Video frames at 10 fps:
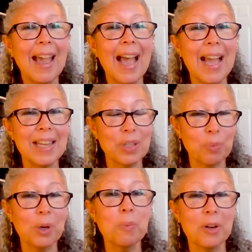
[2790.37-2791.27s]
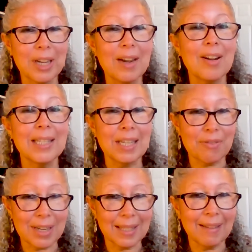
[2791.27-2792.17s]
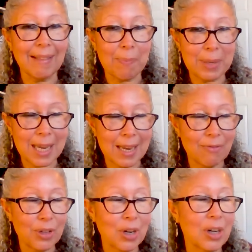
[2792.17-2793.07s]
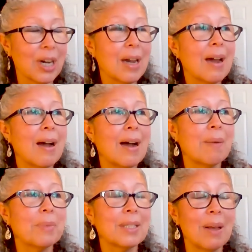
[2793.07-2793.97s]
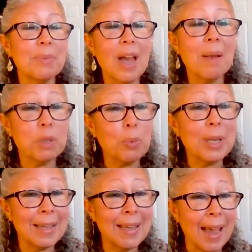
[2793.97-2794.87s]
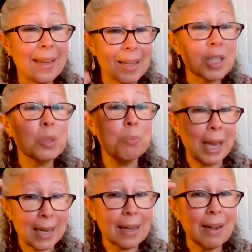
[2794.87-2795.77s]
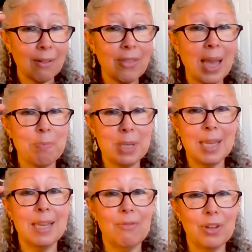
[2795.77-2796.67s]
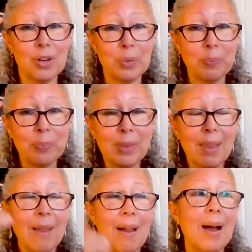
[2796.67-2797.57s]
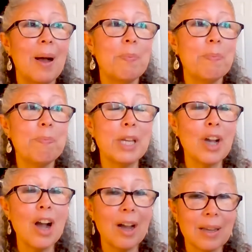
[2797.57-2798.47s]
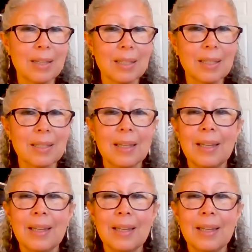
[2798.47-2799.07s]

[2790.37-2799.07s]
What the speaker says: and we're working on decreasing that behavior, sometimes we get a spike of that behavior, because